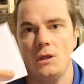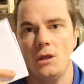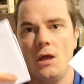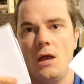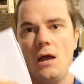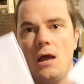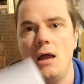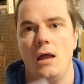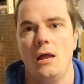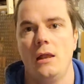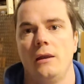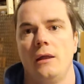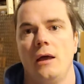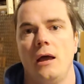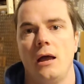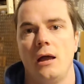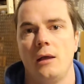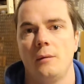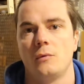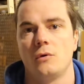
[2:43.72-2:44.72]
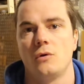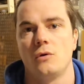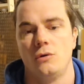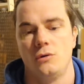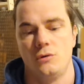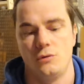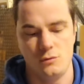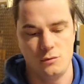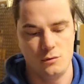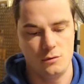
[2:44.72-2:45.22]
and I'm going
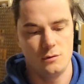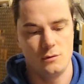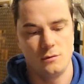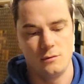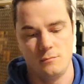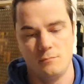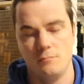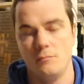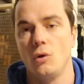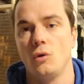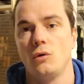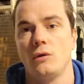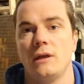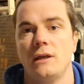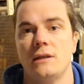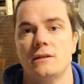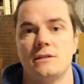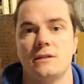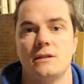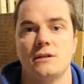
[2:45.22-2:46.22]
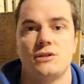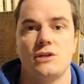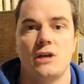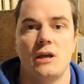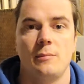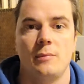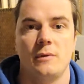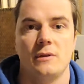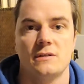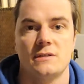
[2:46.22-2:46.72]
to mould it into the shape
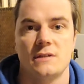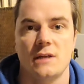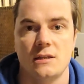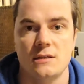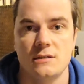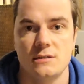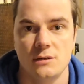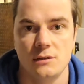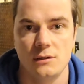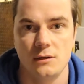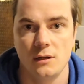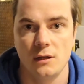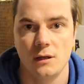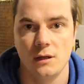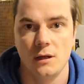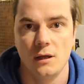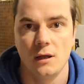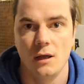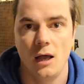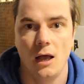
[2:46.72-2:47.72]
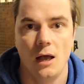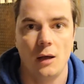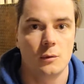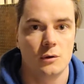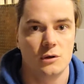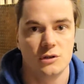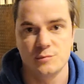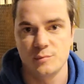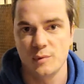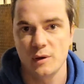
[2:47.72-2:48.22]
of the stencil. I'm going to
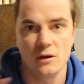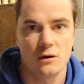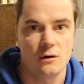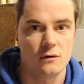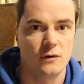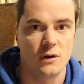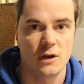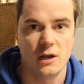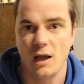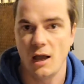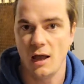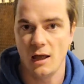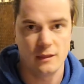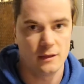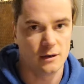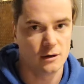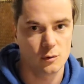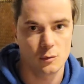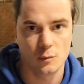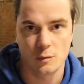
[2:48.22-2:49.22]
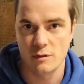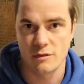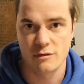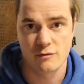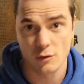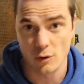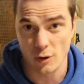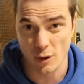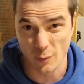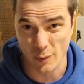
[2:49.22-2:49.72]
spray over it and then I'm going to
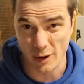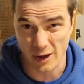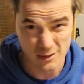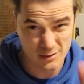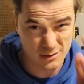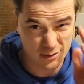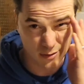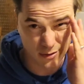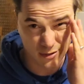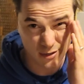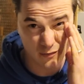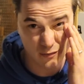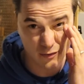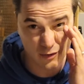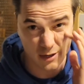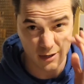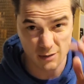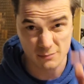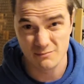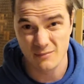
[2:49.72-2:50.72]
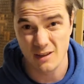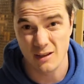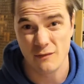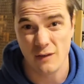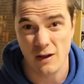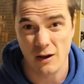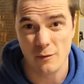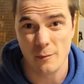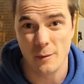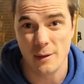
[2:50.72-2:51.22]
throw it away. So it's not very
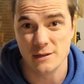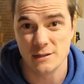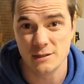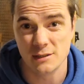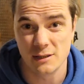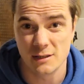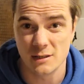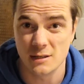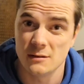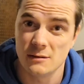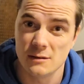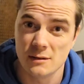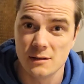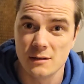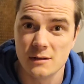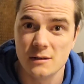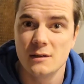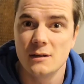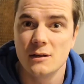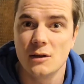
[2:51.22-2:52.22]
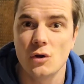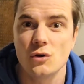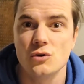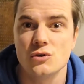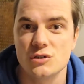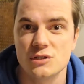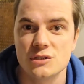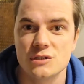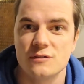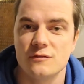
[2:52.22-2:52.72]
environmentally
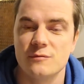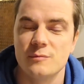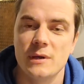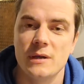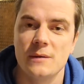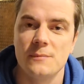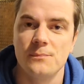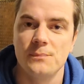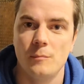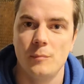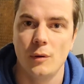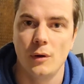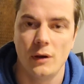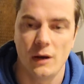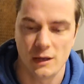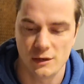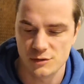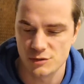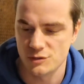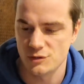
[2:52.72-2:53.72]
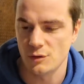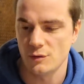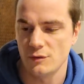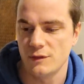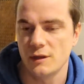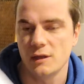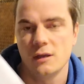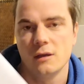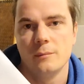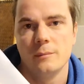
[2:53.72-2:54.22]
conscious of me, but I just don't
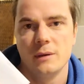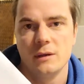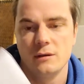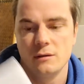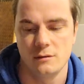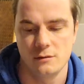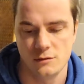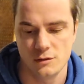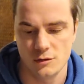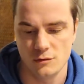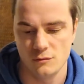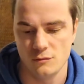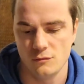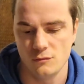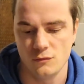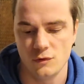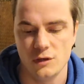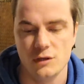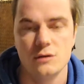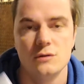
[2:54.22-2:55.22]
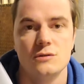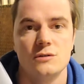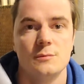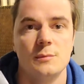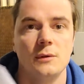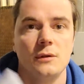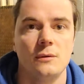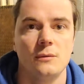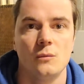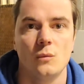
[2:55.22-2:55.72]
think it'll be
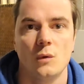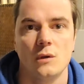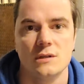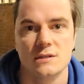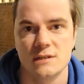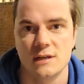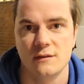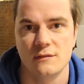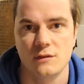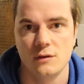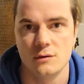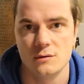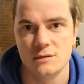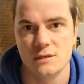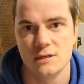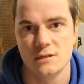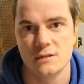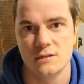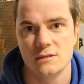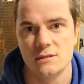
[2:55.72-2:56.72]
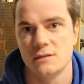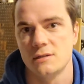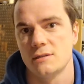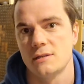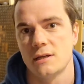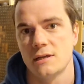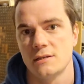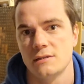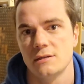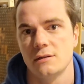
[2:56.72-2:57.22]
reusable once I've used this as a
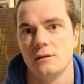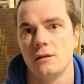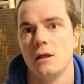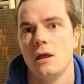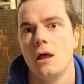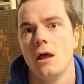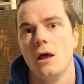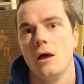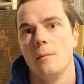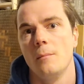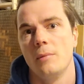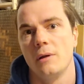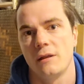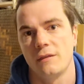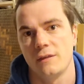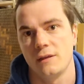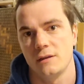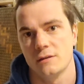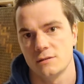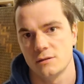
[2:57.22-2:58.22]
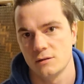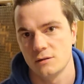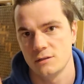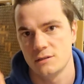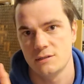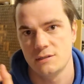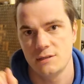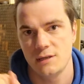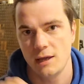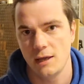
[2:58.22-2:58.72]
stencil. But I think it's going to
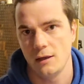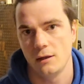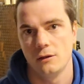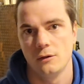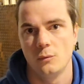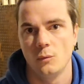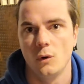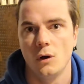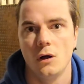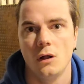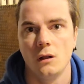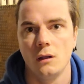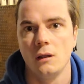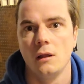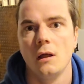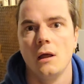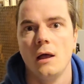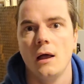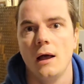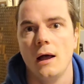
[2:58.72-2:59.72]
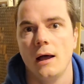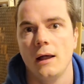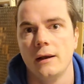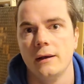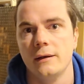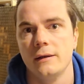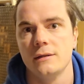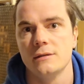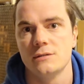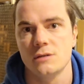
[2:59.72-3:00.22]
stay on the wall, and
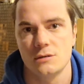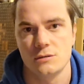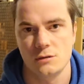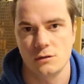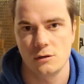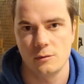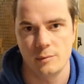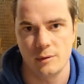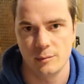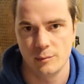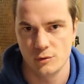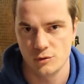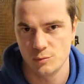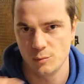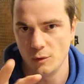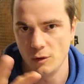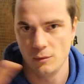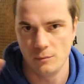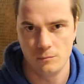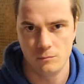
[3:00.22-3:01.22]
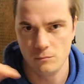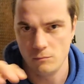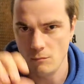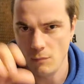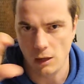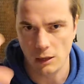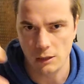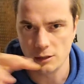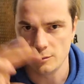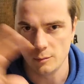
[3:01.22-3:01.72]
it's also going to be much more
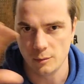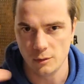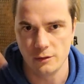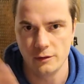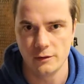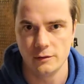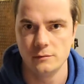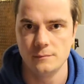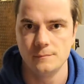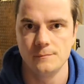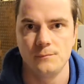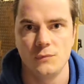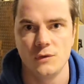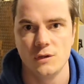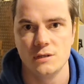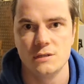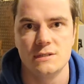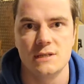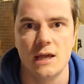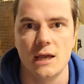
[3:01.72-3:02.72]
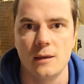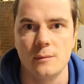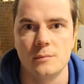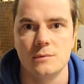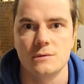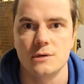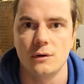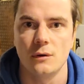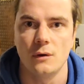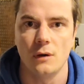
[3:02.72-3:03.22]
malleable than tape,
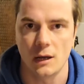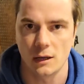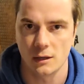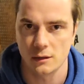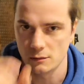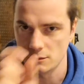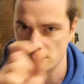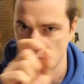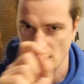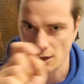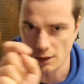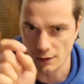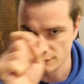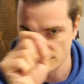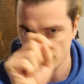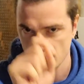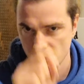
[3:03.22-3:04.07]
so I can kind of